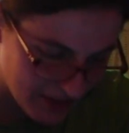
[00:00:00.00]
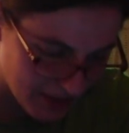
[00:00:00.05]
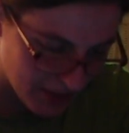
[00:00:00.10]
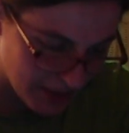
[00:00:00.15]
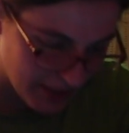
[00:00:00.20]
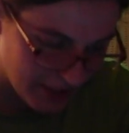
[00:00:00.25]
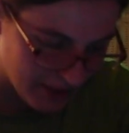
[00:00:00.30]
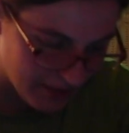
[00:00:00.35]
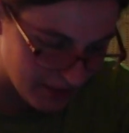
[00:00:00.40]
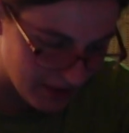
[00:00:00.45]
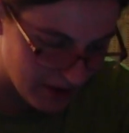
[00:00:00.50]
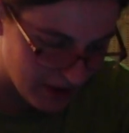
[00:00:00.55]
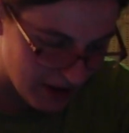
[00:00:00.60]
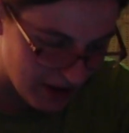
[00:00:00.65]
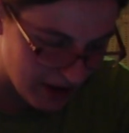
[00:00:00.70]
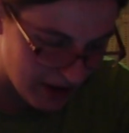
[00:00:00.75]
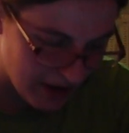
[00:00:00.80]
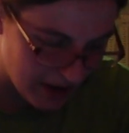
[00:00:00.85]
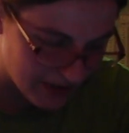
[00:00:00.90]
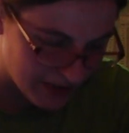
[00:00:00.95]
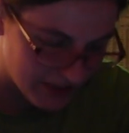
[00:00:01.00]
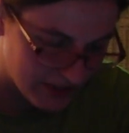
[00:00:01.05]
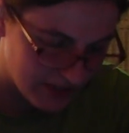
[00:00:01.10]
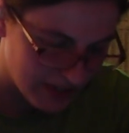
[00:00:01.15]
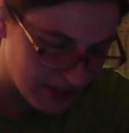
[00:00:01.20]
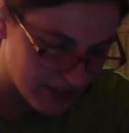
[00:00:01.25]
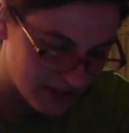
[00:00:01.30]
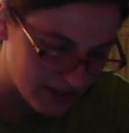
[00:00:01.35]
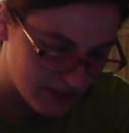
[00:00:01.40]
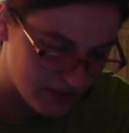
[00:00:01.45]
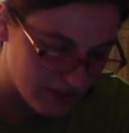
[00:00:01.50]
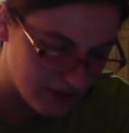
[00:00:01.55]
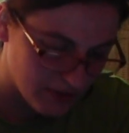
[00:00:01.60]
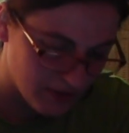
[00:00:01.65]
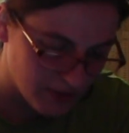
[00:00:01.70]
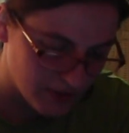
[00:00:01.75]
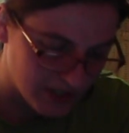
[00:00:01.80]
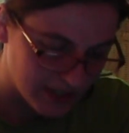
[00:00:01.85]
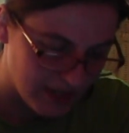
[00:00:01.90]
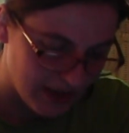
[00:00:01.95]
3,
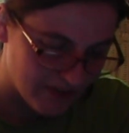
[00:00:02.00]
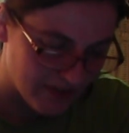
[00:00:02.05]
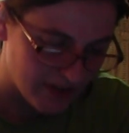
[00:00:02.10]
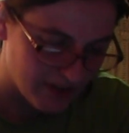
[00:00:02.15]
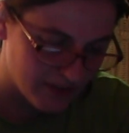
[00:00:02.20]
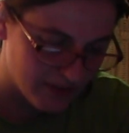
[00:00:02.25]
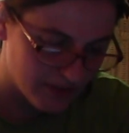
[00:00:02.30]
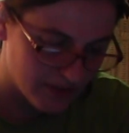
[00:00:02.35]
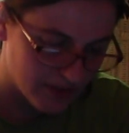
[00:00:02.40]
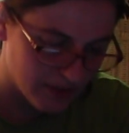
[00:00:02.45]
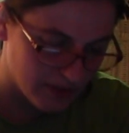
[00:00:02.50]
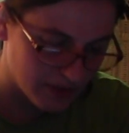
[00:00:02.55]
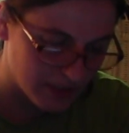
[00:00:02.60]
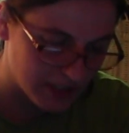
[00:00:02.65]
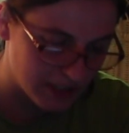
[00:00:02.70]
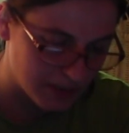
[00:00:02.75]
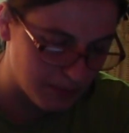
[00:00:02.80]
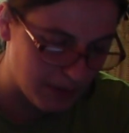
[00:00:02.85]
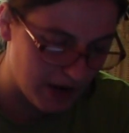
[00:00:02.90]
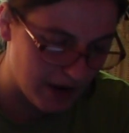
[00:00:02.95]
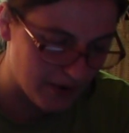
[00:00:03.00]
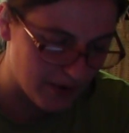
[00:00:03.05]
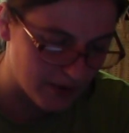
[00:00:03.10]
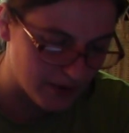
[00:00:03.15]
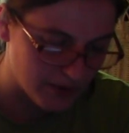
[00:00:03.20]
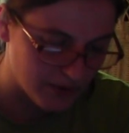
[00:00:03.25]
6/7, so 6 power,